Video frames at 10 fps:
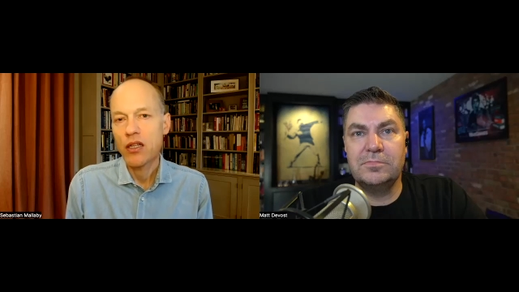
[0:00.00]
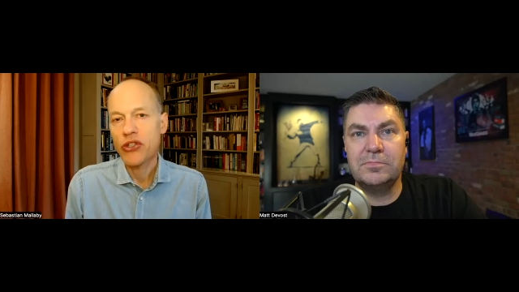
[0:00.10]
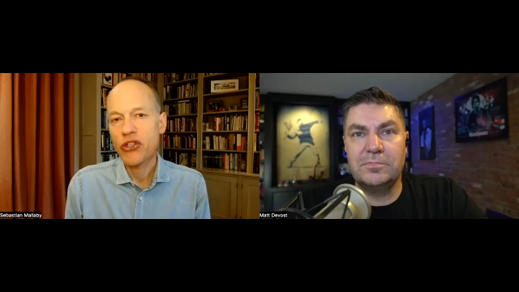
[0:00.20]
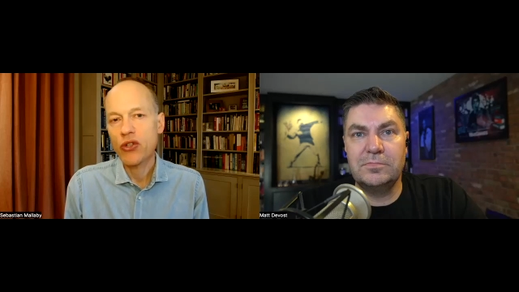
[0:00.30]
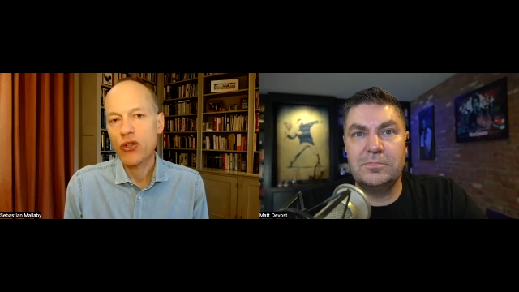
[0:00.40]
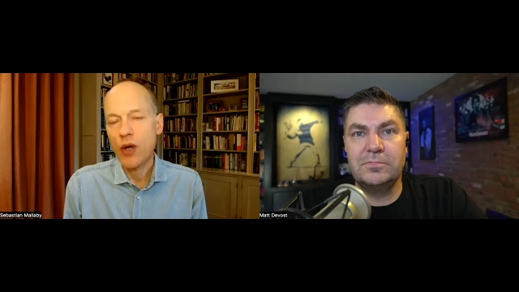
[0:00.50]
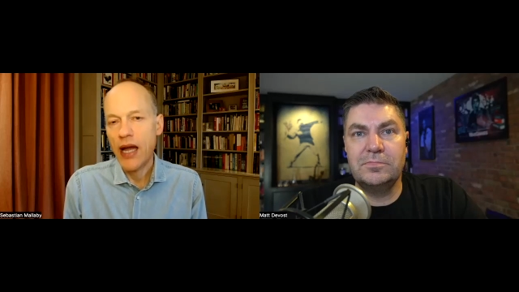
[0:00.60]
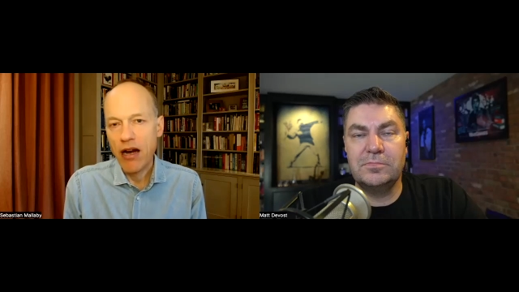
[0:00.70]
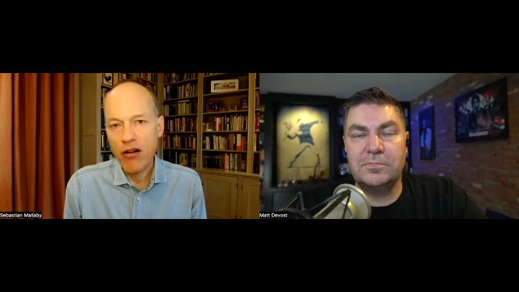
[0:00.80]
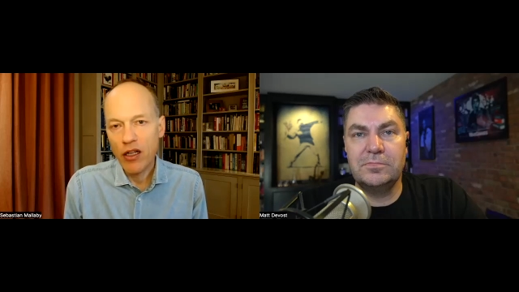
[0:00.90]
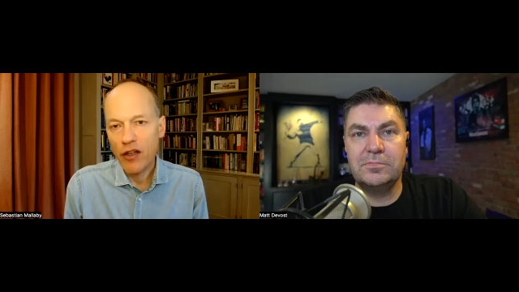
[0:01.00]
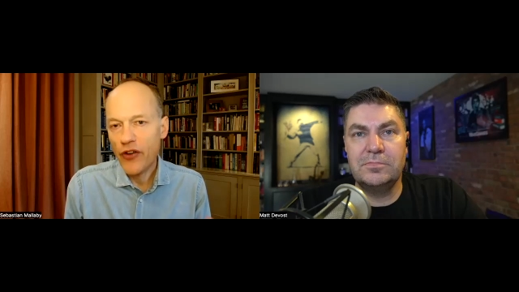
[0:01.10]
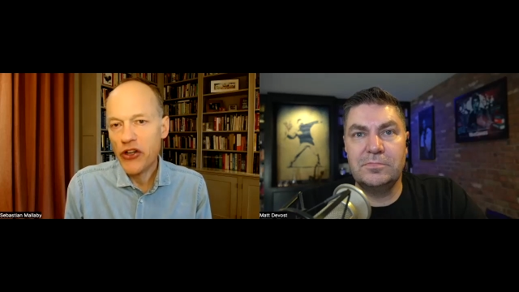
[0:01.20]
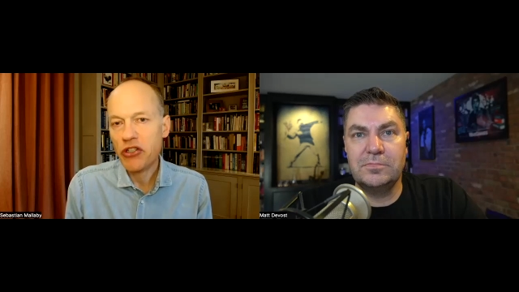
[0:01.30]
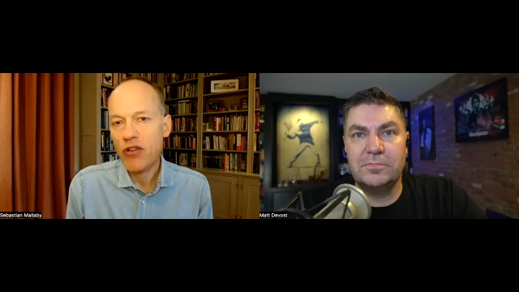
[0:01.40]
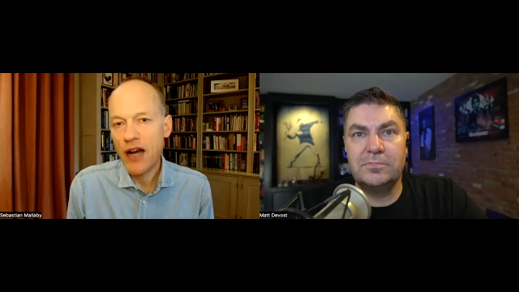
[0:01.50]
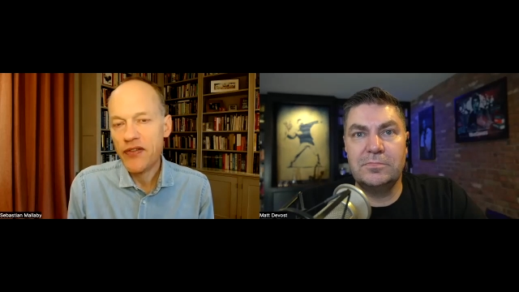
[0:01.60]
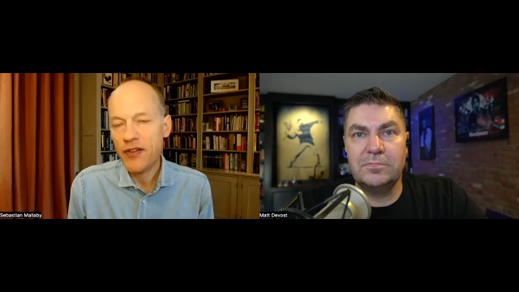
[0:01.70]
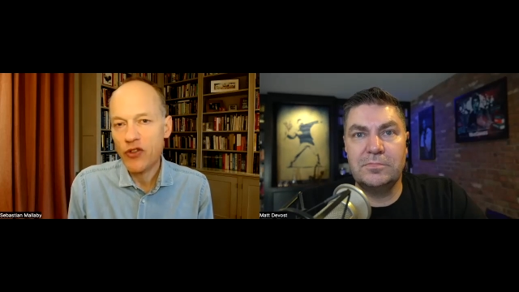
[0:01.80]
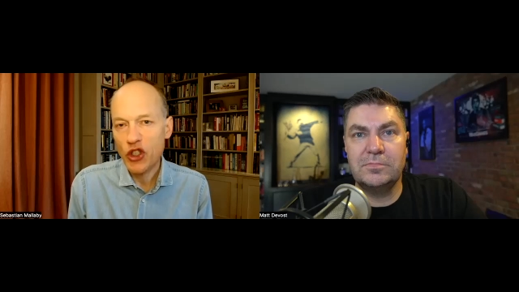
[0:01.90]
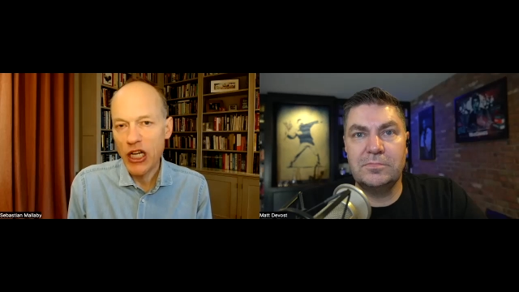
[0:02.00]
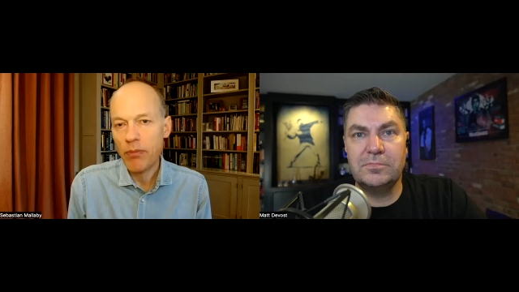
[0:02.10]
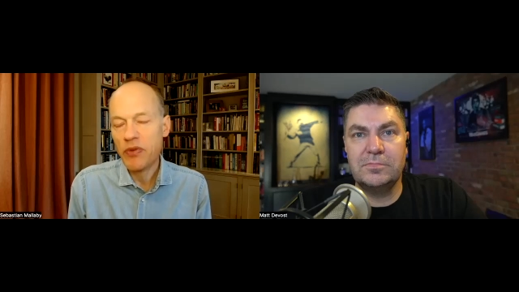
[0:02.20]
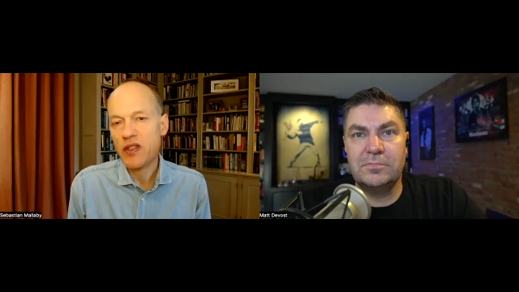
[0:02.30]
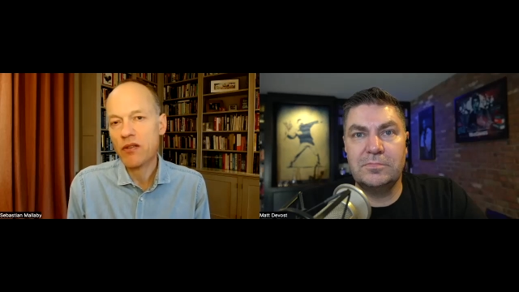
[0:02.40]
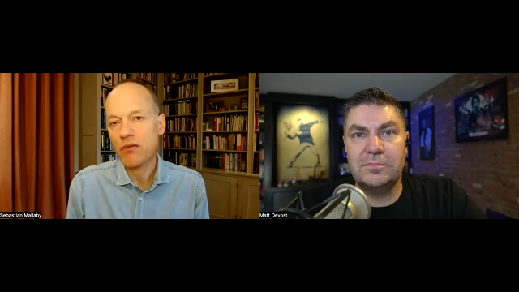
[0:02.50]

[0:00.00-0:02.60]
Speaker 1: to aerial photographs of ships